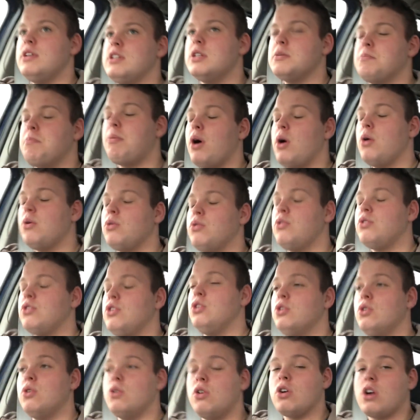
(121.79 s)
means that both
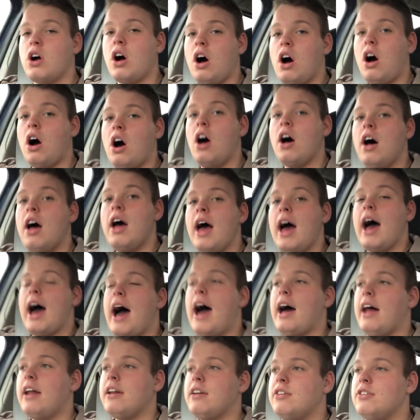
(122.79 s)
your car
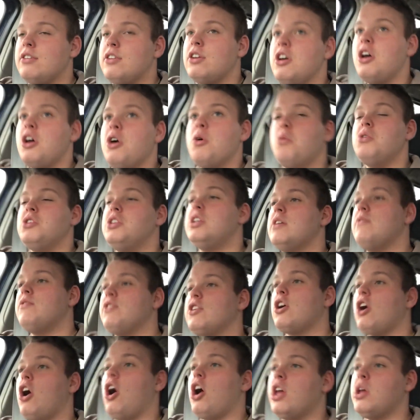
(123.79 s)
and
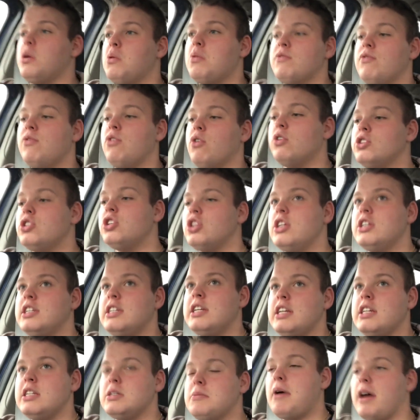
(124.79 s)
whichever car you unfortunately
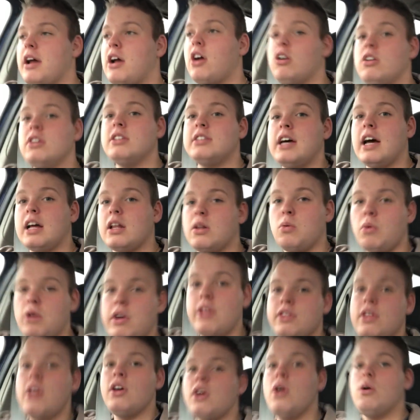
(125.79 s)
seem to make contact
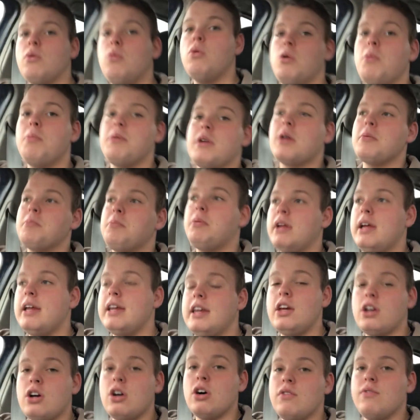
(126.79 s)
with will be
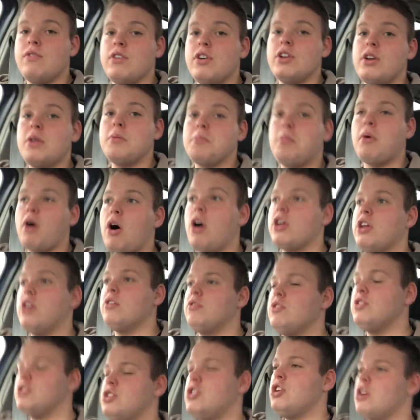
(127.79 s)
completely covered by
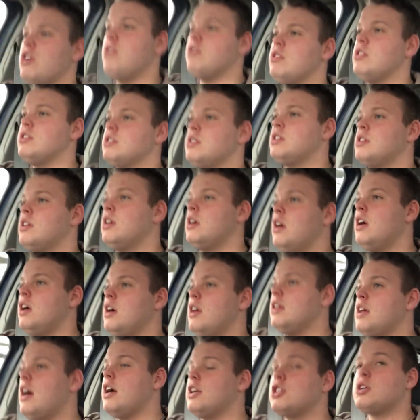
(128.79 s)
your insurance.
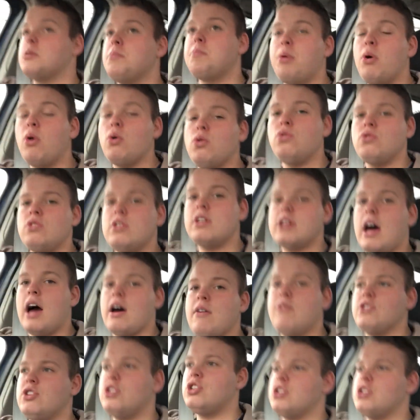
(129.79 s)
Now, it's compulsory to have